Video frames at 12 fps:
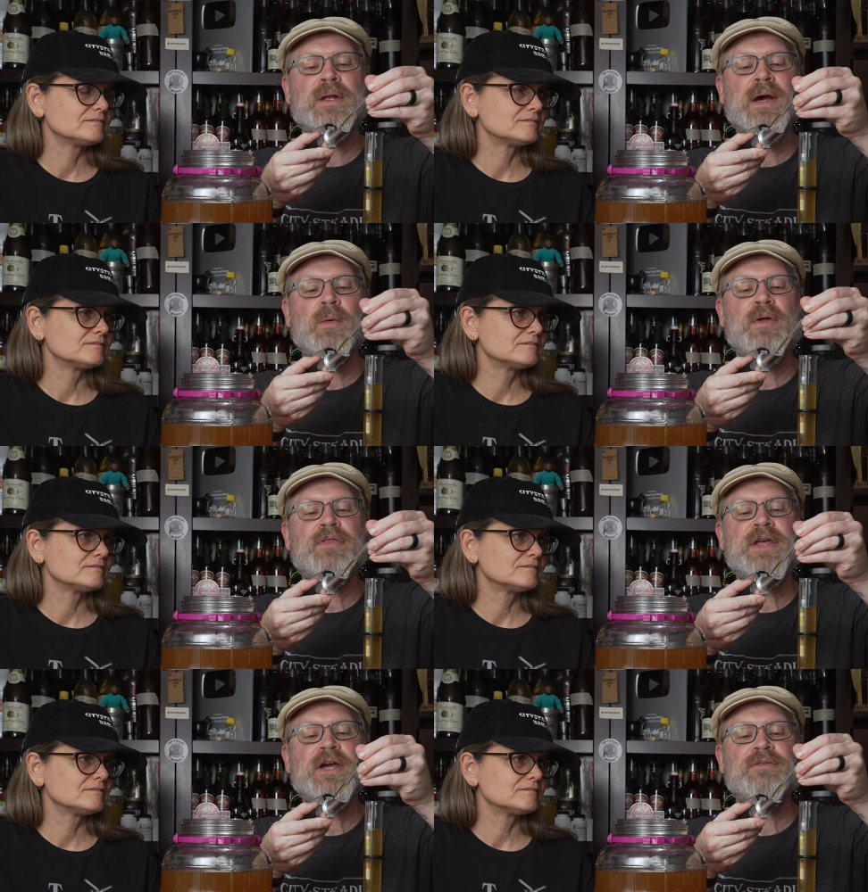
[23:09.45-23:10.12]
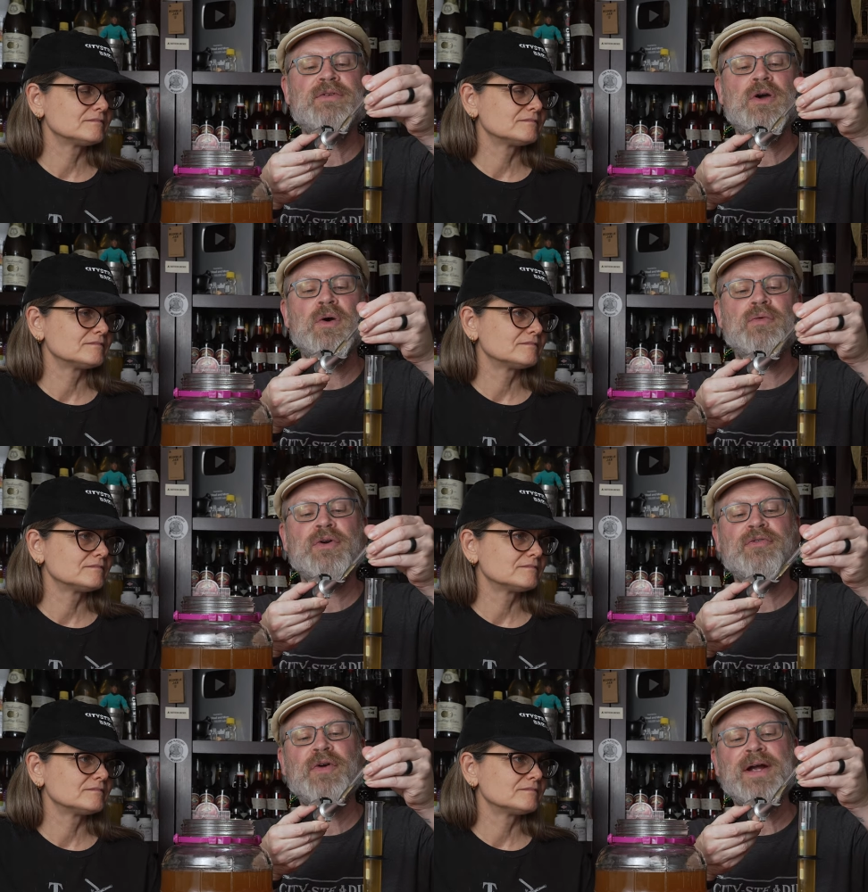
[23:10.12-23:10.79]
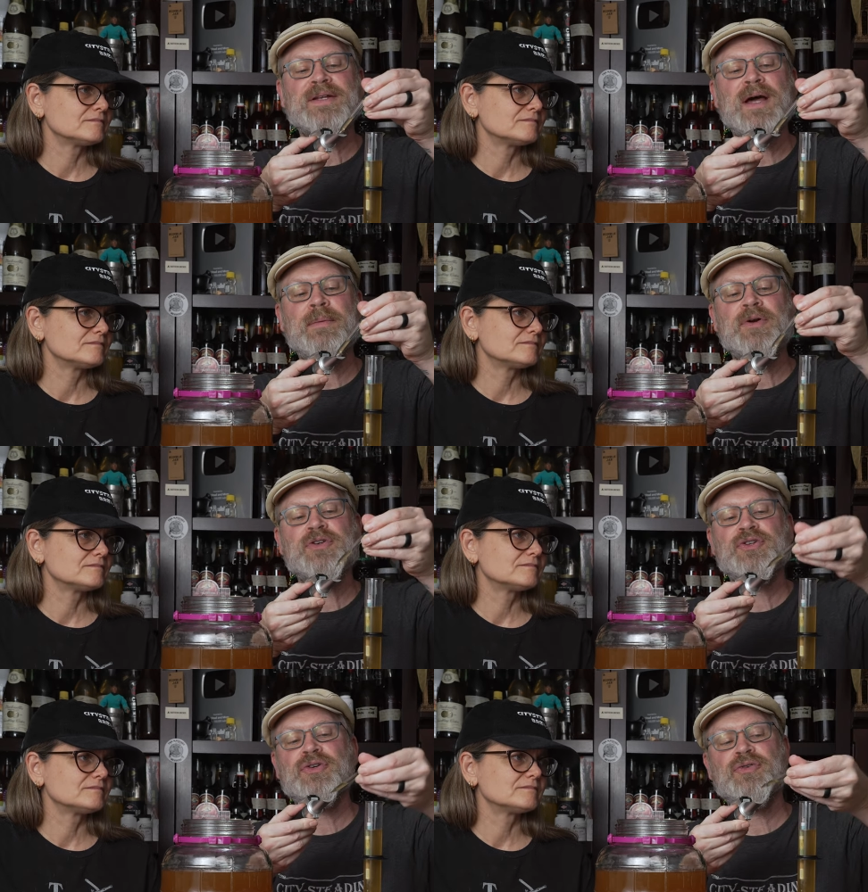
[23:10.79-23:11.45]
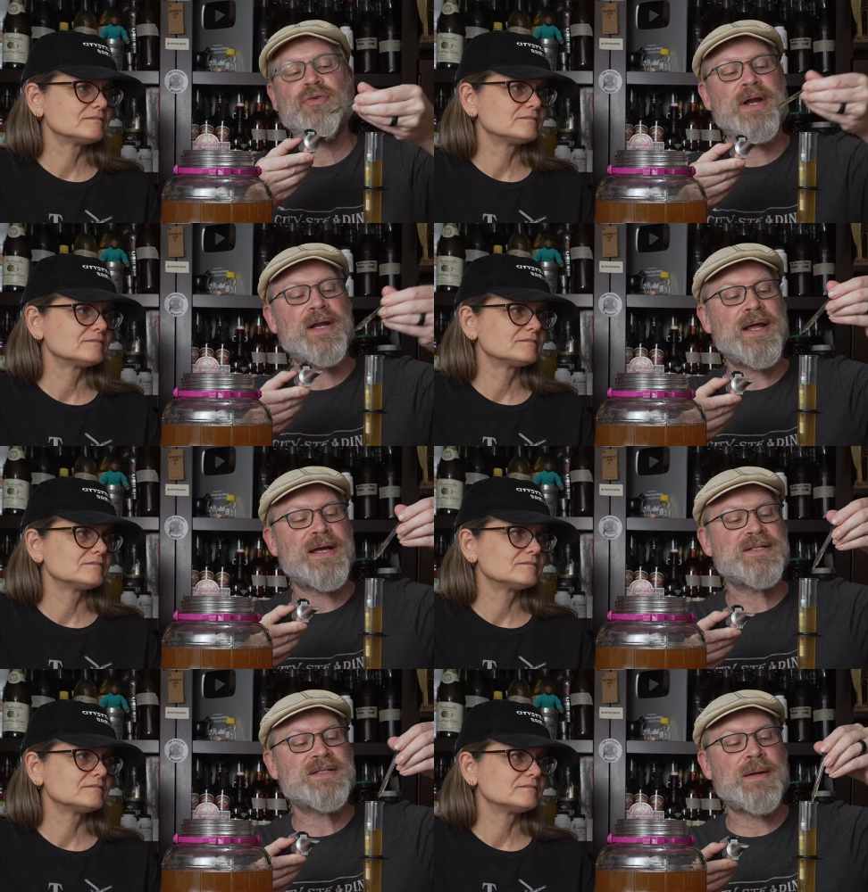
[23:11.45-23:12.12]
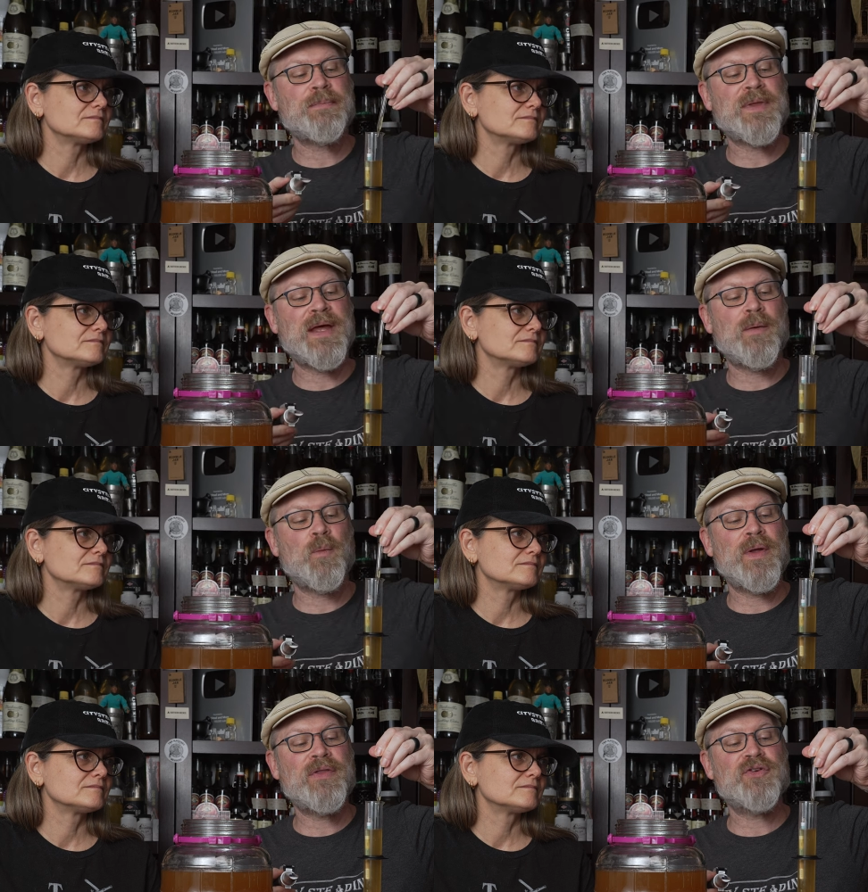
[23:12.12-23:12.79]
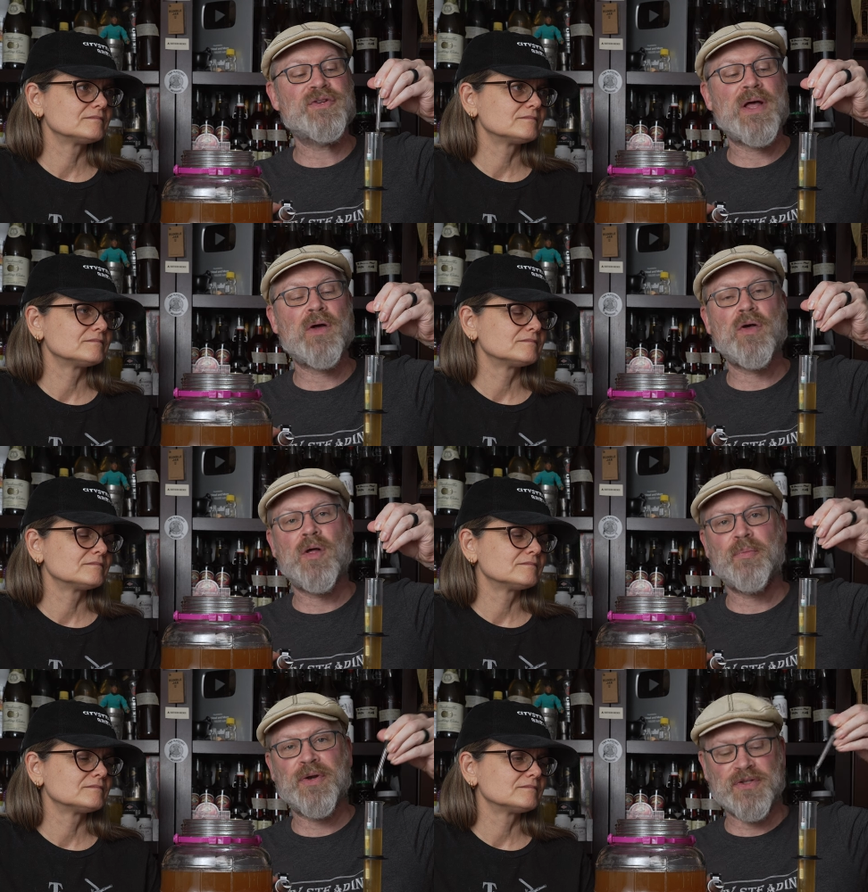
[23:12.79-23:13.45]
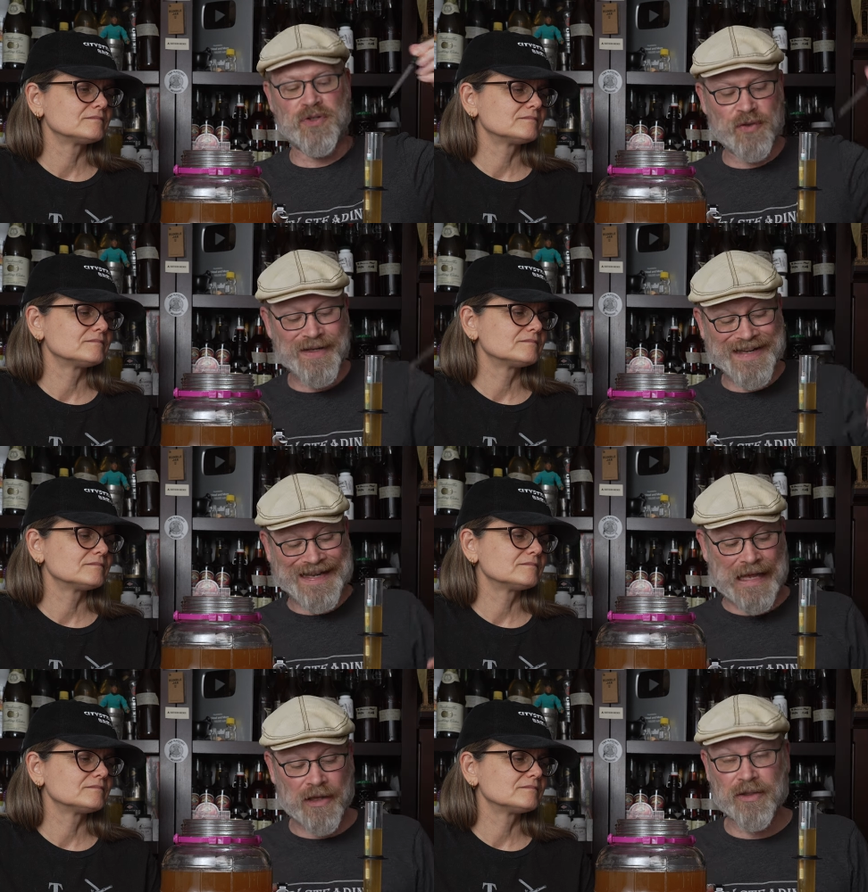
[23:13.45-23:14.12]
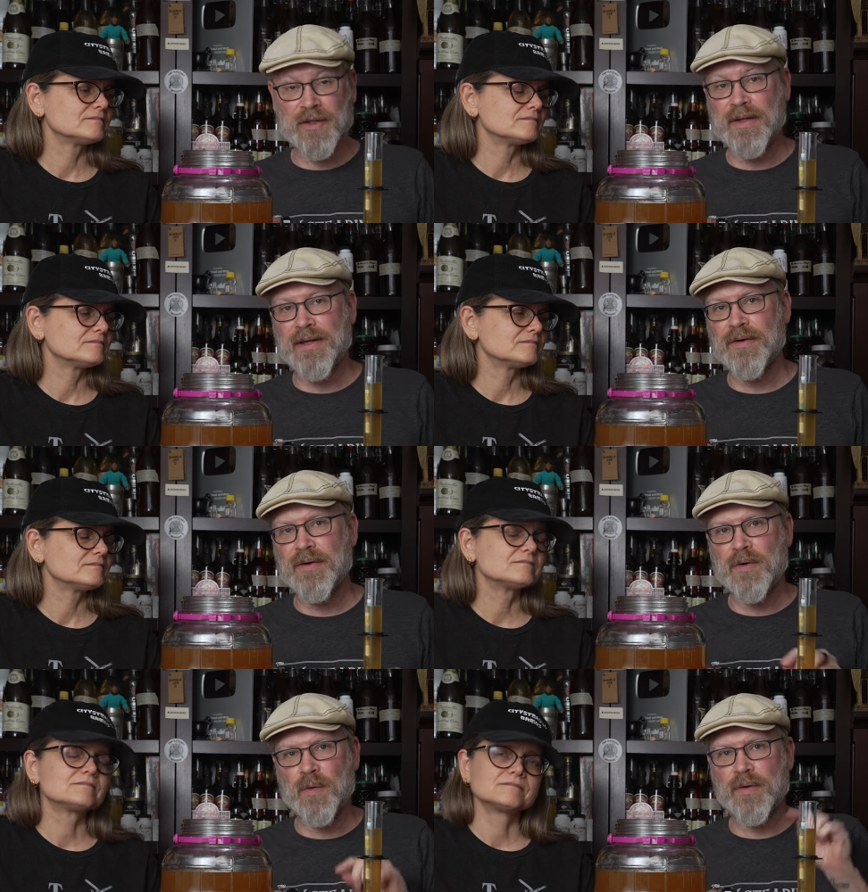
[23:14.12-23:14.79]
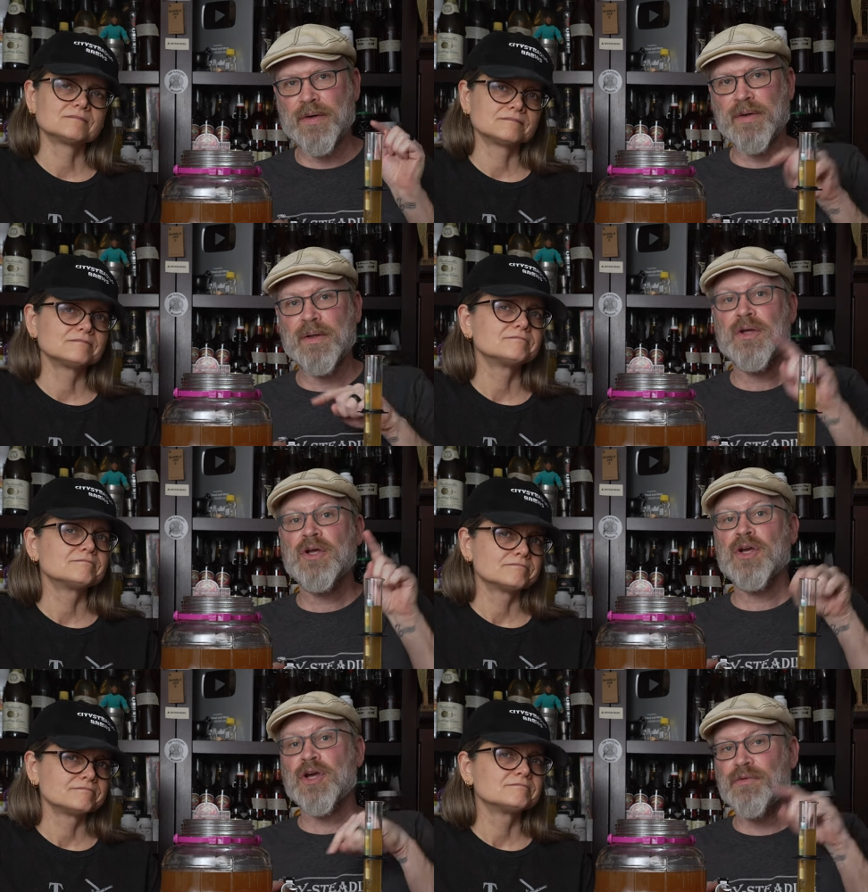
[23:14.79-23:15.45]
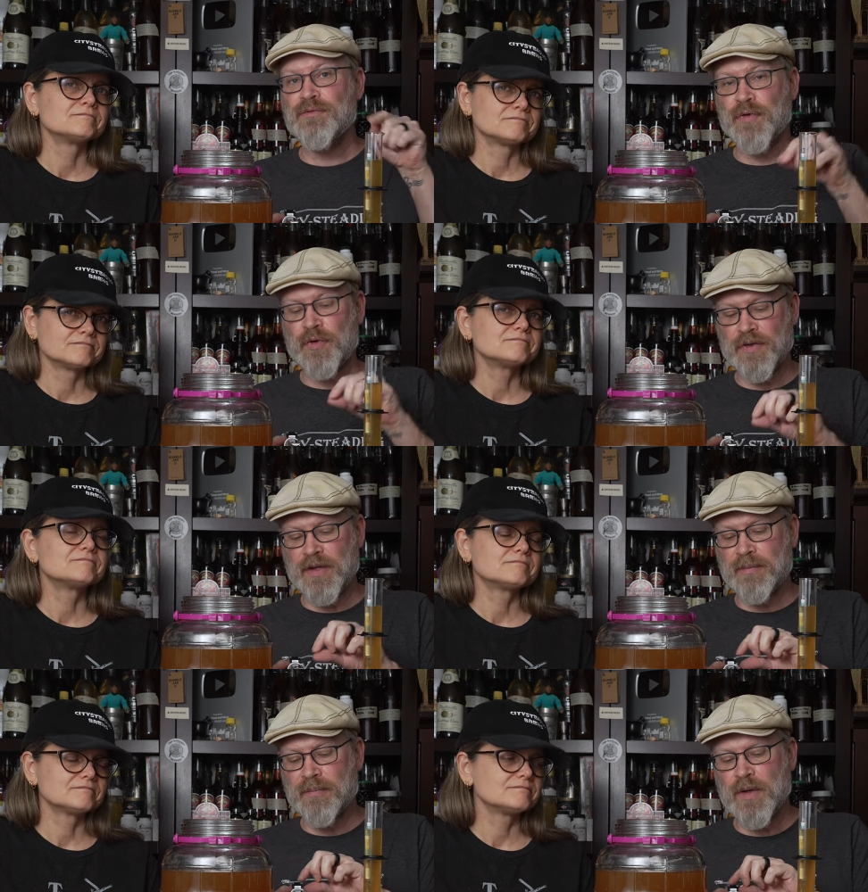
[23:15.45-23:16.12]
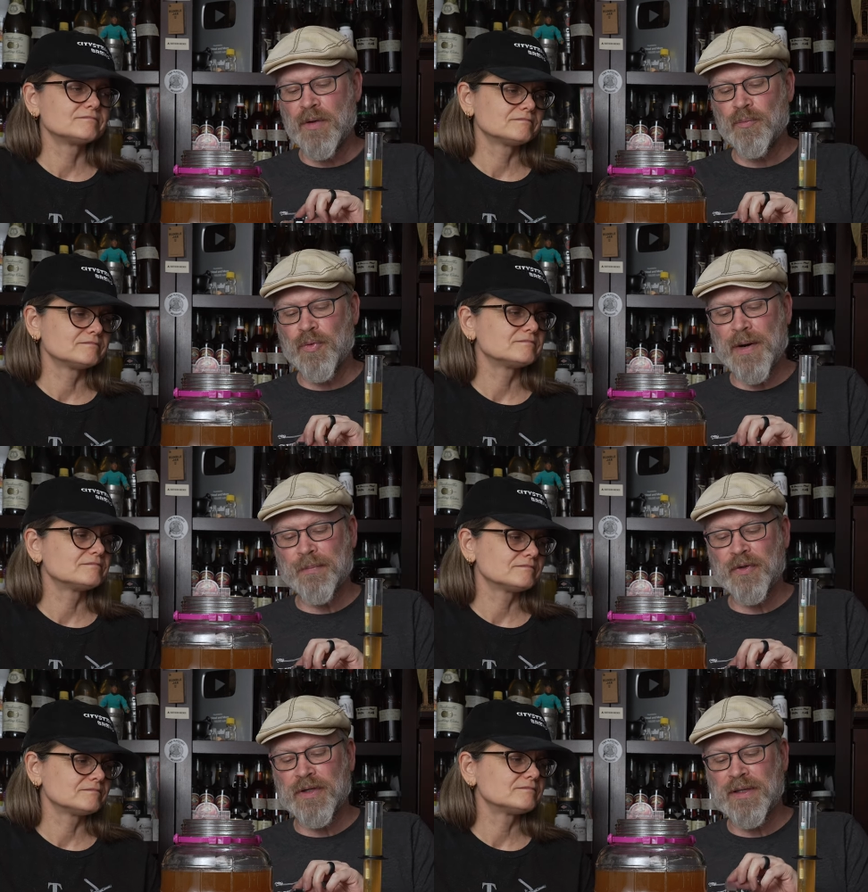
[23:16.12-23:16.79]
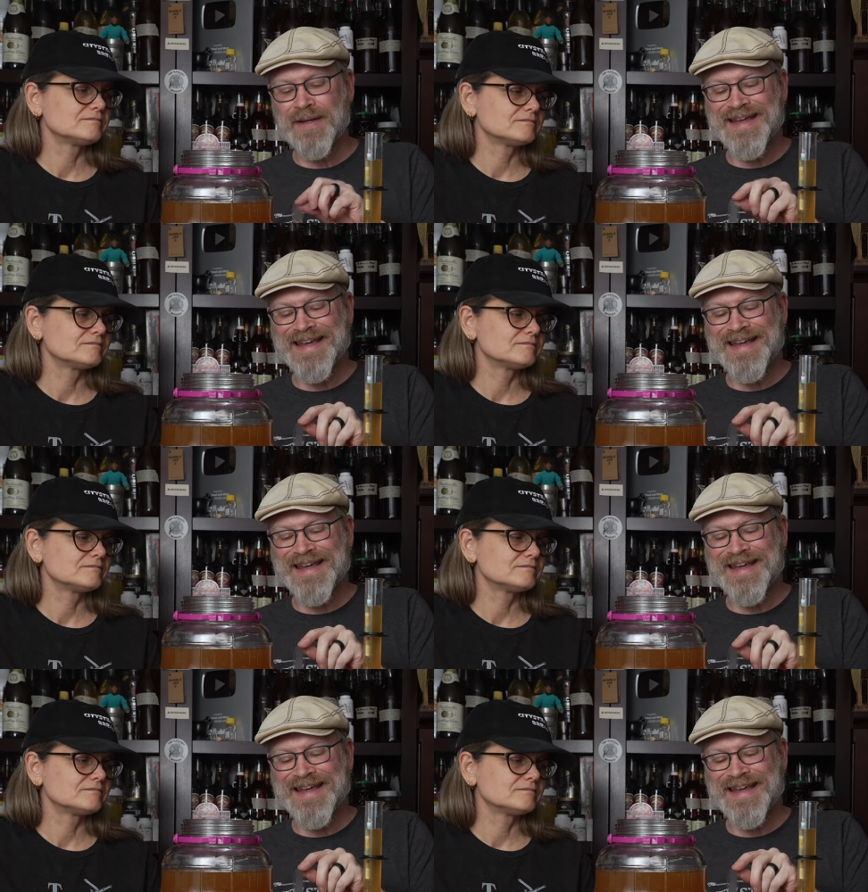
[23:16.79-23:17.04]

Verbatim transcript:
Speaker 1: Now, one thing of note, refractometers are great, except that when there's alcohol present, you need a calculator in order to convert them properly.